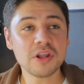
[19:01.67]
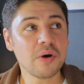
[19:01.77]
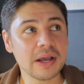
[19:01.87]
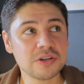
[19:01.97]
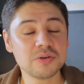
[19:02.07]
though
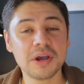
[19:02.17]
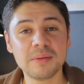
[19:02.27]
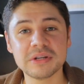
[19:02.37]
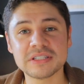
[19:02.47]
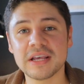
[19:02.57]
I do
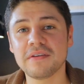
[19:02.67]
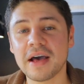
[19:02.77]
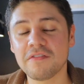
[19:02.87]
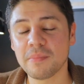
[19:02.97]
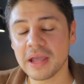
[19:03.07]
aim to save
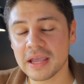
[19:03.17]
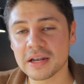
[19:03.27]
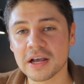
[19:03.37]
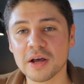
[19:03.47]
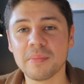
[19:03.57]
half of my
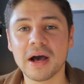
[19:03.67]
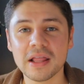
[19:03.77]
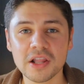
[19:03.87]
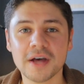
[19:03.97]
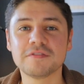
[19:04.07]
income, I
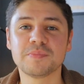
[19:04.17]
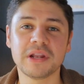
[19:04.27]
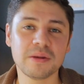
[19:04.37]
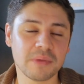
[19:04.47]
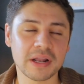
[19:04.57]
love
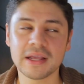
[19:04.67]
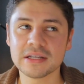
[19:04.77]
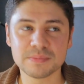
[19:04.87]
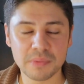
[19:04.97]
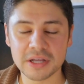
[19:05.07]
spending money
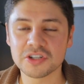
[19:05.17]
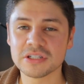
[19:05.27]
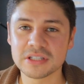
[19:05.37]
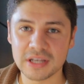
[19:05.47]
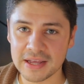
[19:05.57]
as much
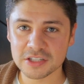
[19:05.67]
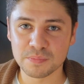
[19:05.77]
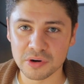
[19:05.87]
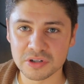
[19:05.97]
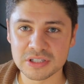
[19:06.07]
as the next
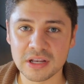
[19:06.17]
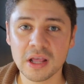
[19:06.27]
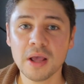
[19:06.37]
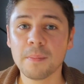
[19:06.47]
person.